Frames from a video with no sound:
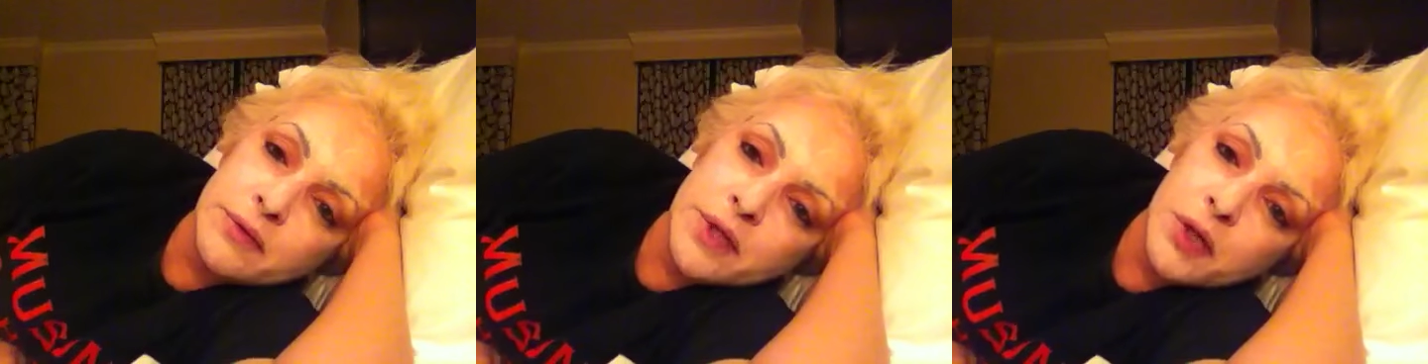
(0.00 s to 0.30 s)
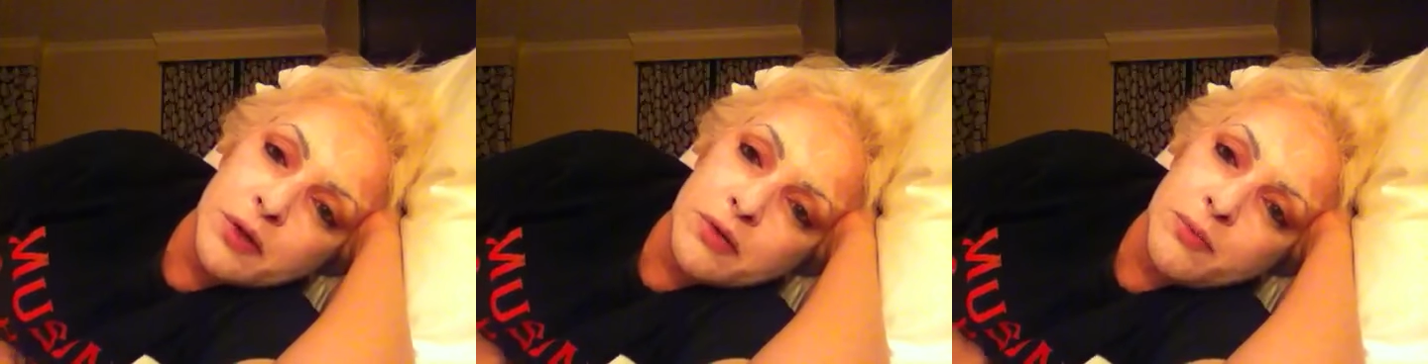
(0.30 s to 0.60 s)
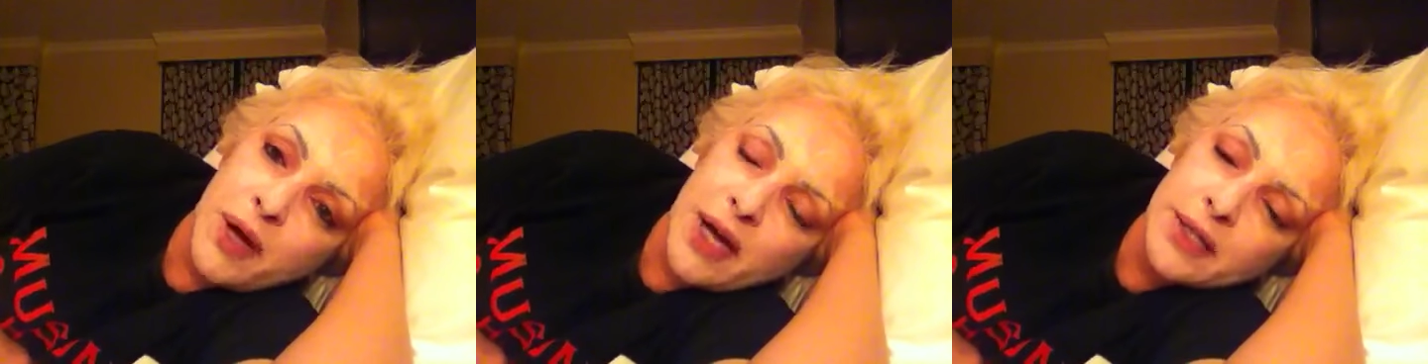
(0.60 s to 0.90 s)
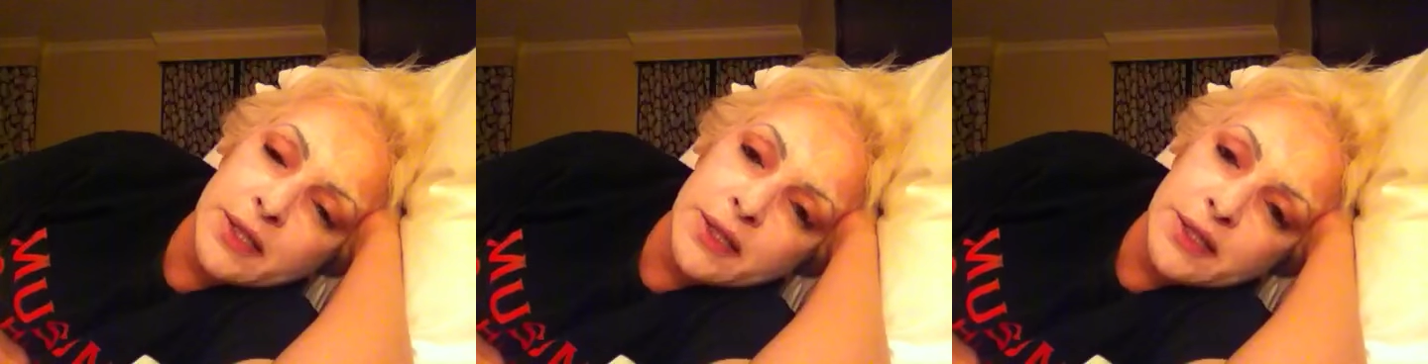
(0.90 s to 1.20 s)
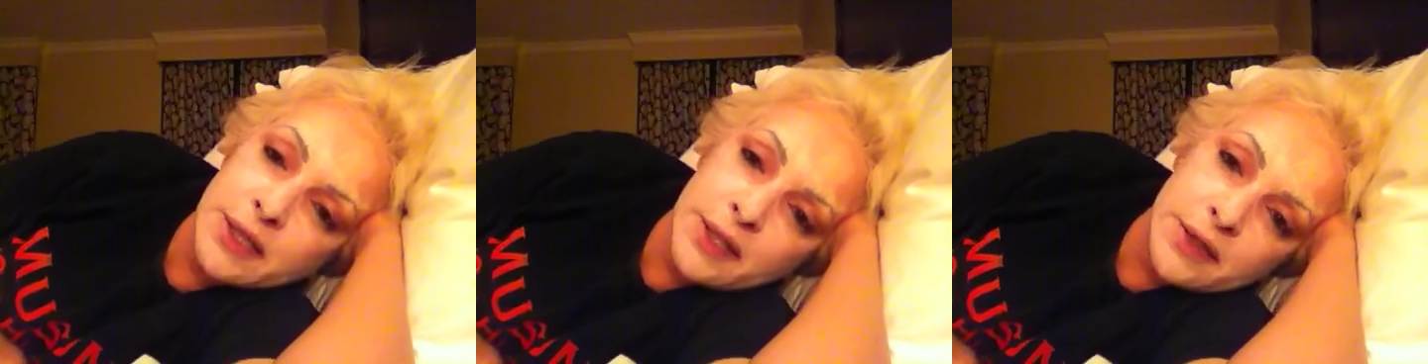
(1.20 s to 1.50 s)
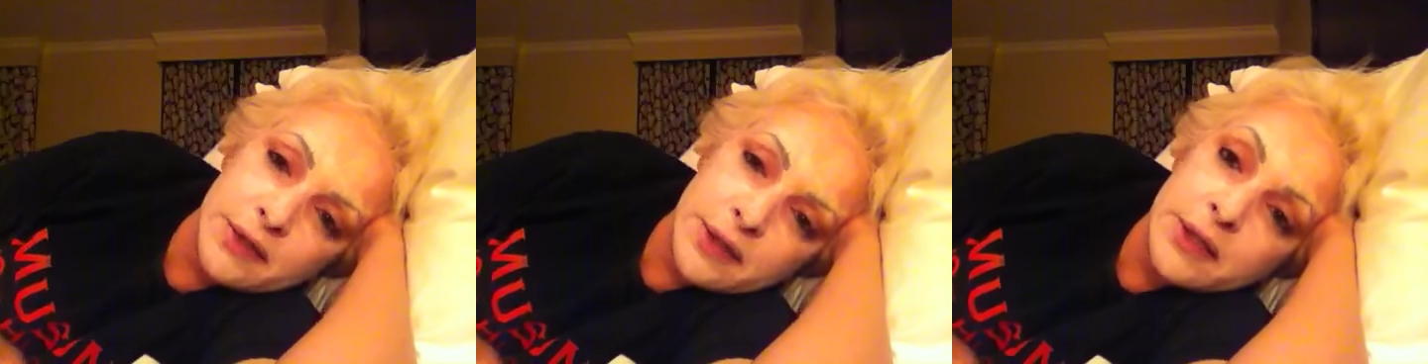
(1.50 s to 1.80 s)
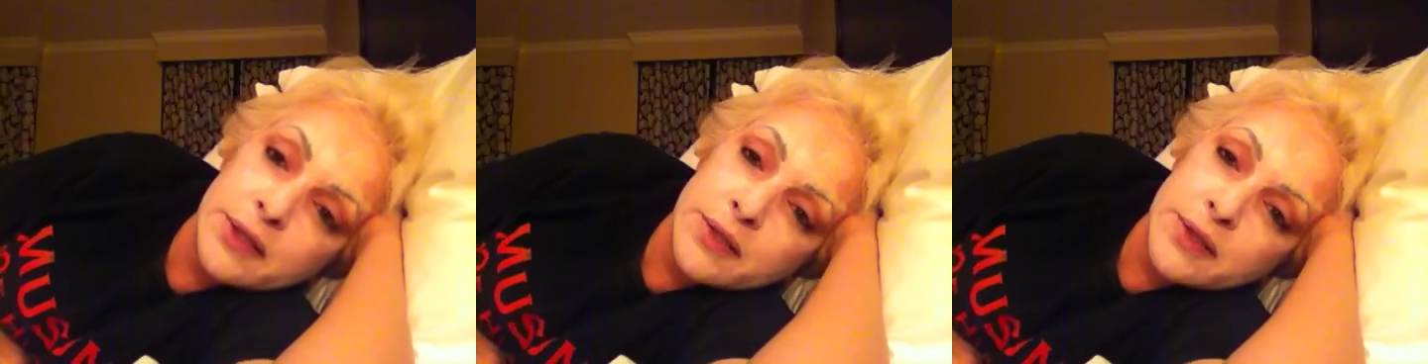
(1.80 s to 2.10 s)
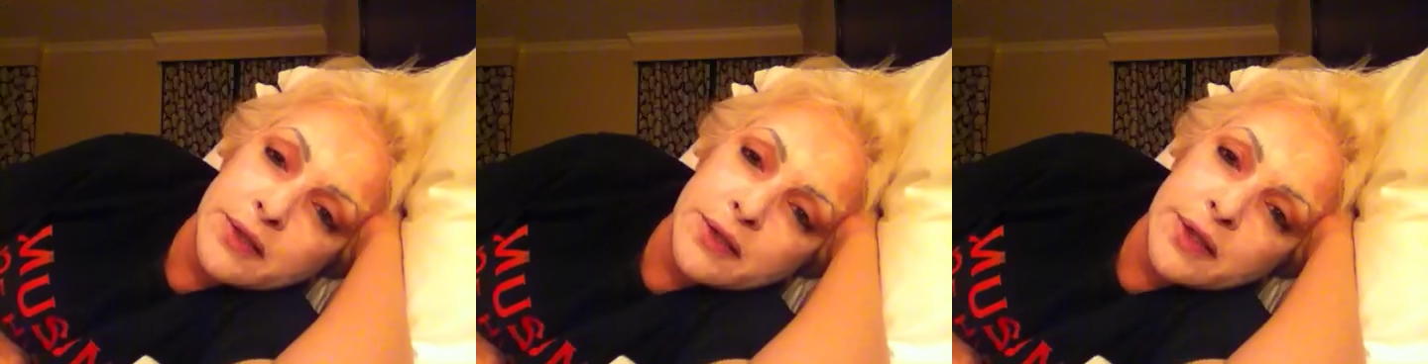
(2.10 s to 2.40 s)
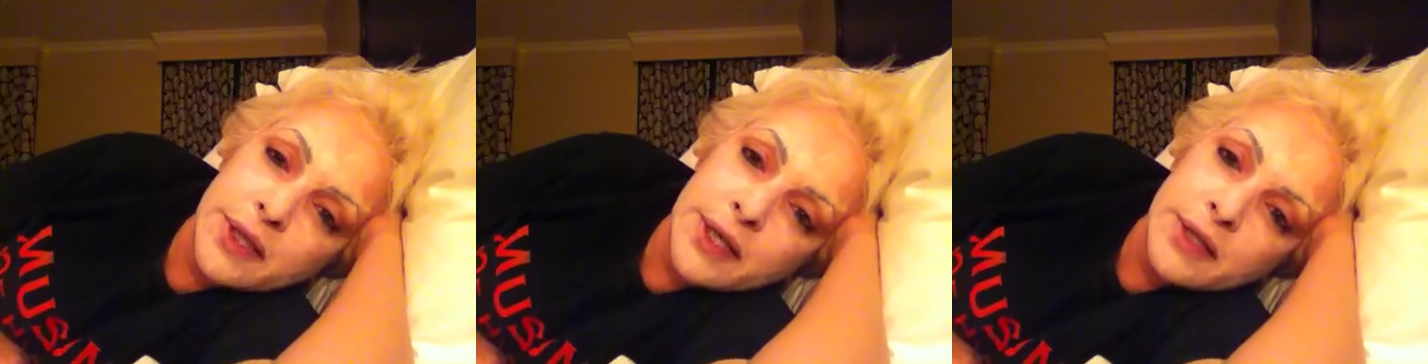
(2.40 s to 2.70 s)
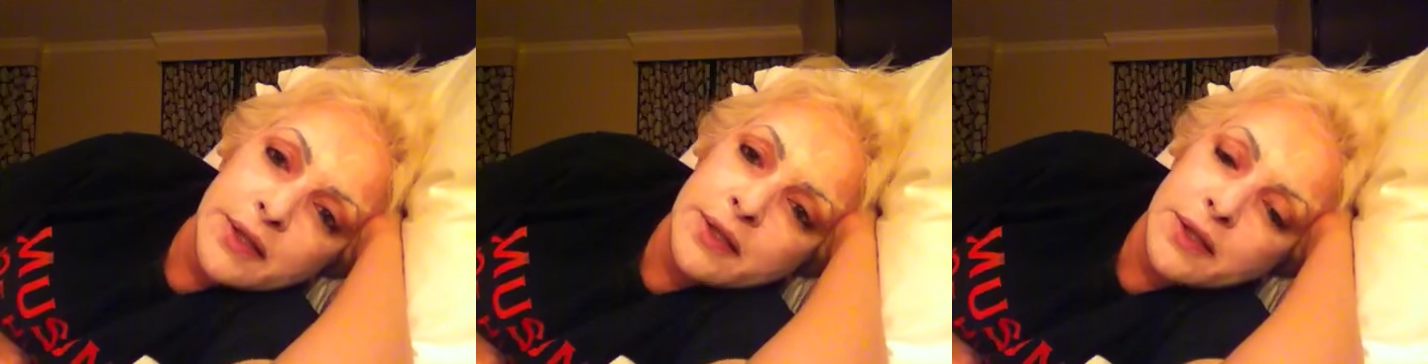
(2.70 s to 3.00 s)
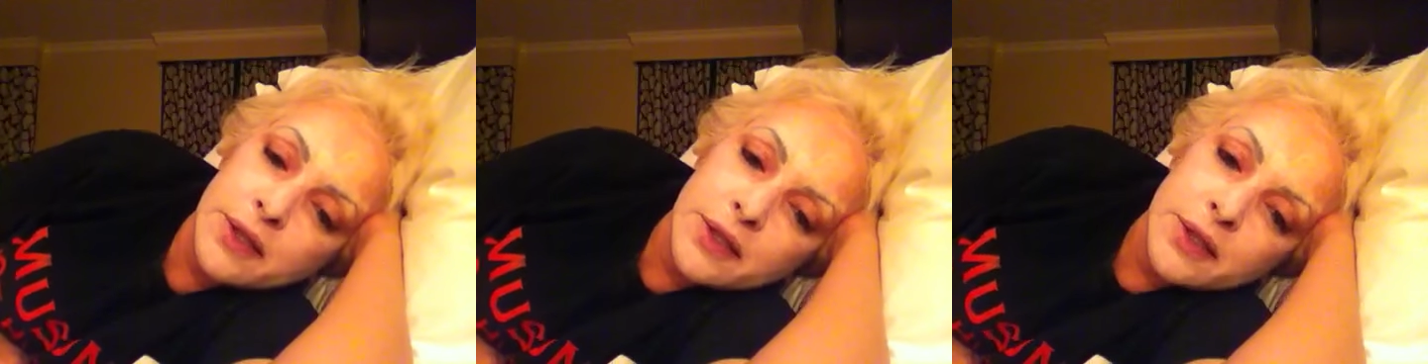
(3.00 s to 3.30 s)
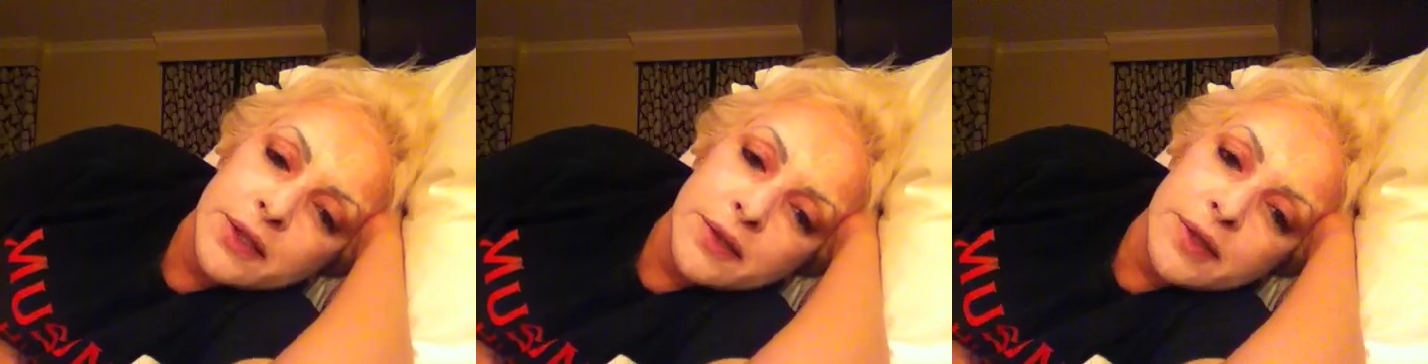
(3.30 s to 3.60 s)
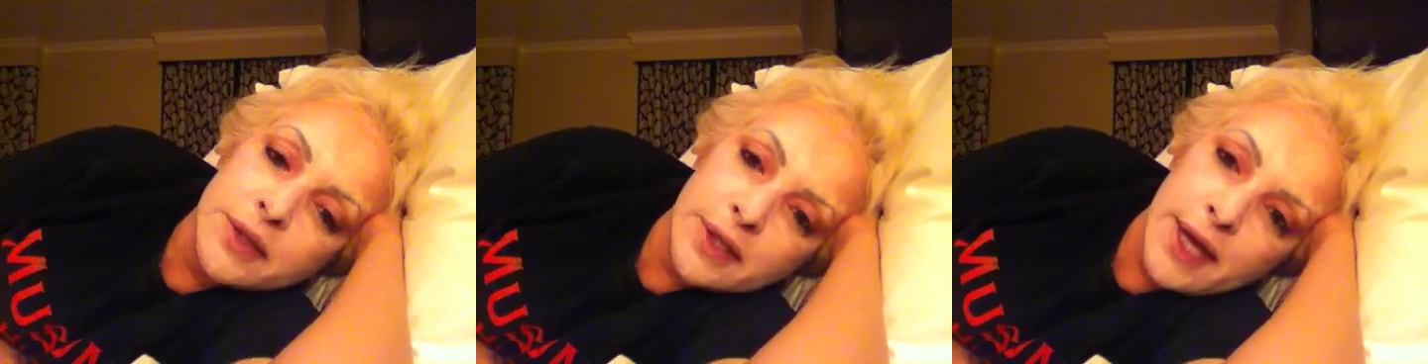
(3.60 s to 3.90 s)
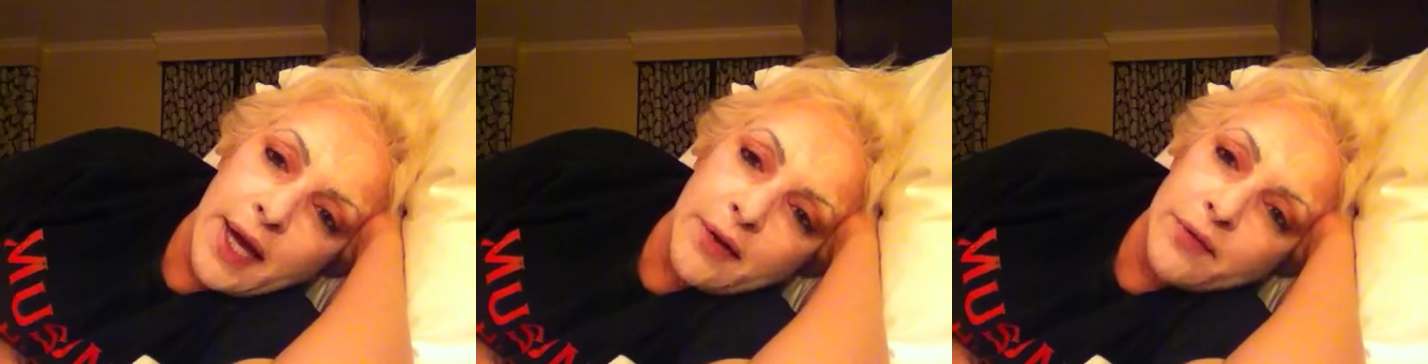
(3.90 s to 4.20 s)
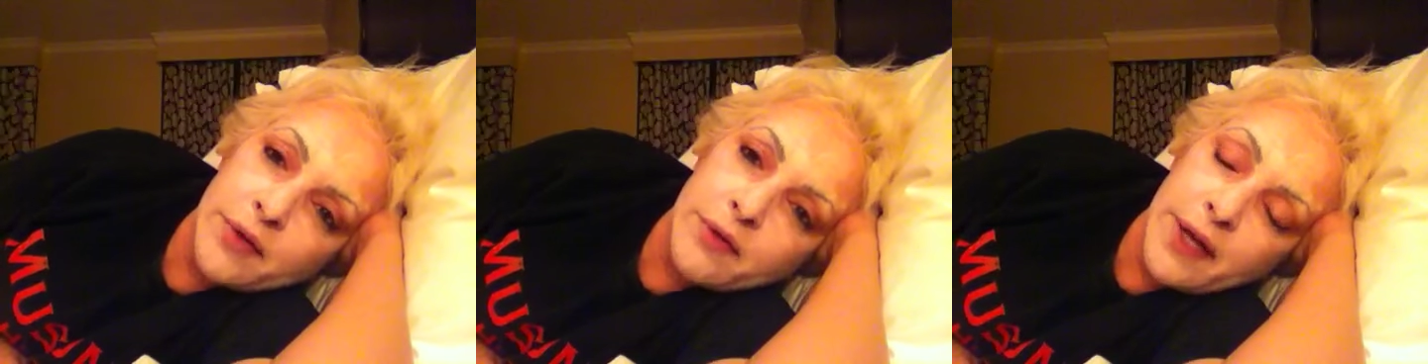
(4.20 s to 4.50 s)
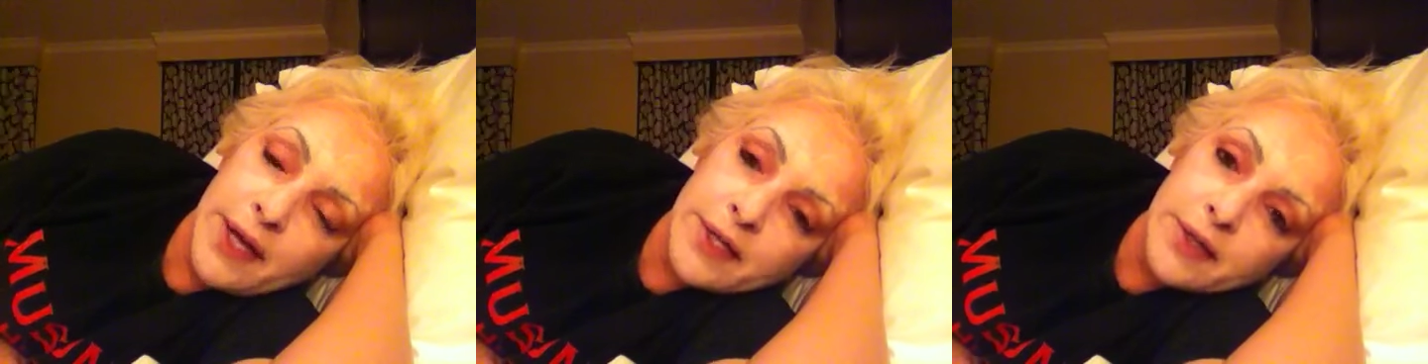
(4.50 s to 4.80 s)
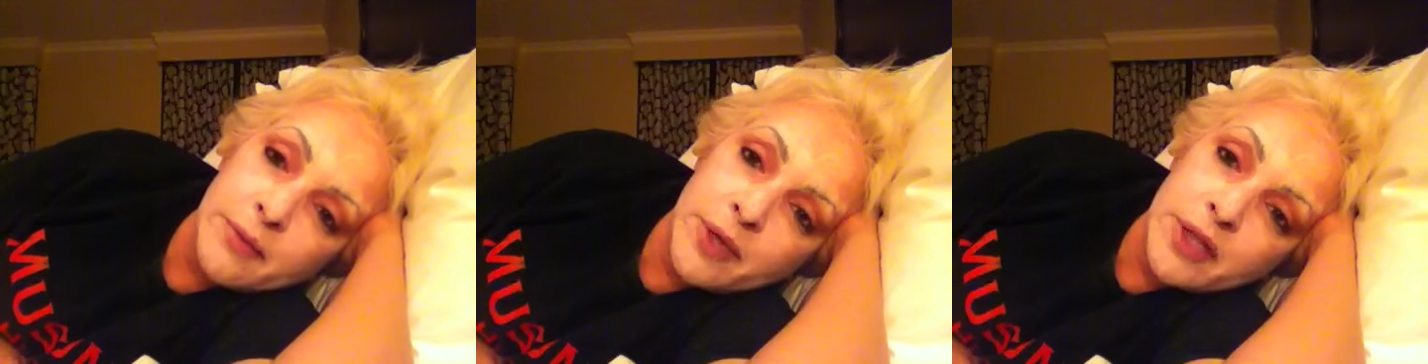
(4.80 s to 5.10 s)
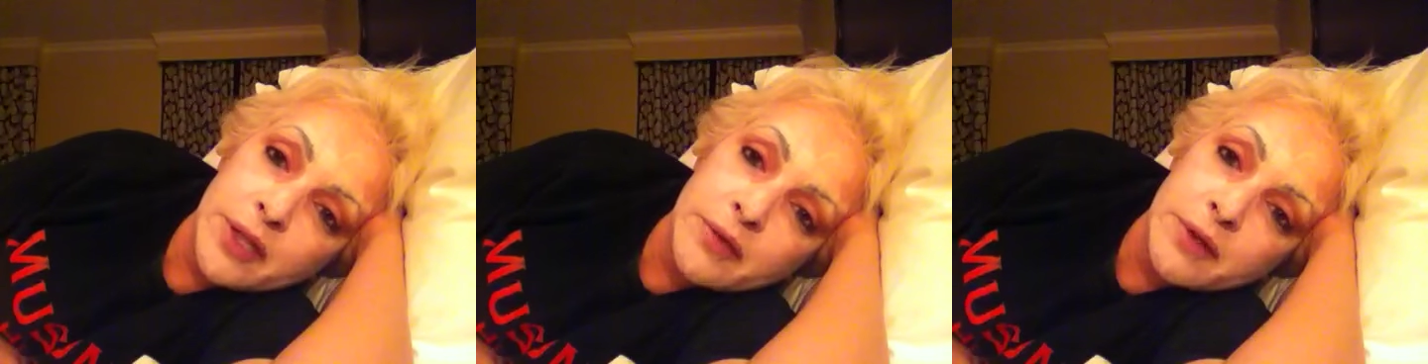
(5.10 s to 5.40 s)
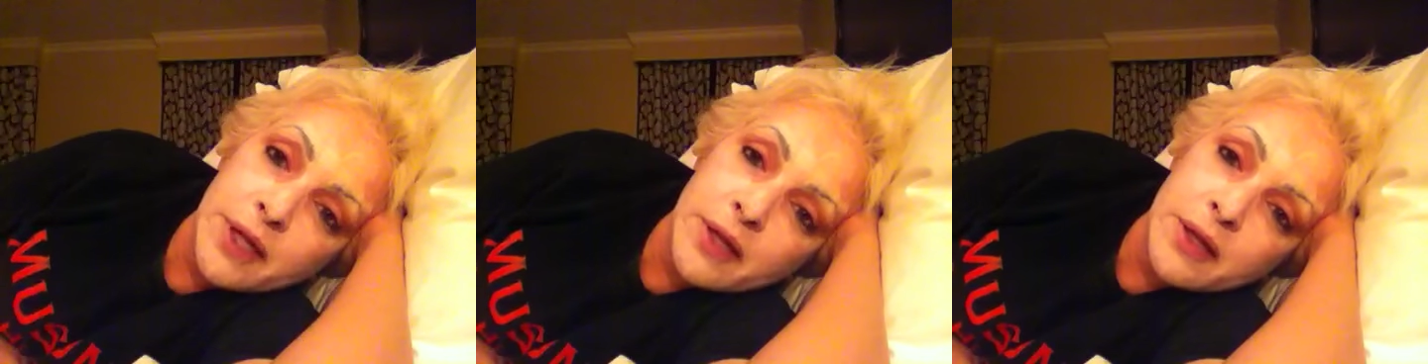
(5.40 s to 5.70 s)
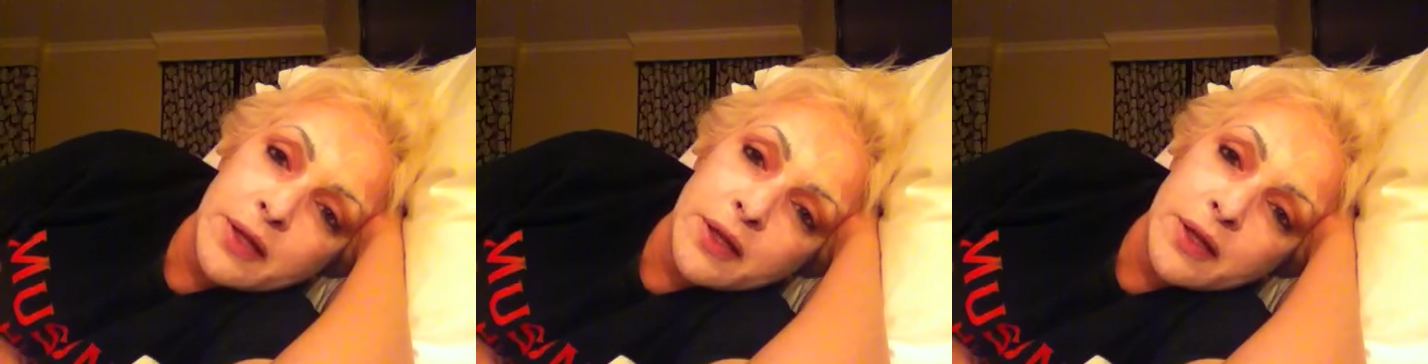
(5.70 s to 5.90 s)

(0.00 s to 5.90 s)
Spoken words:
Go back to Los Angeles and have your vacation be done with.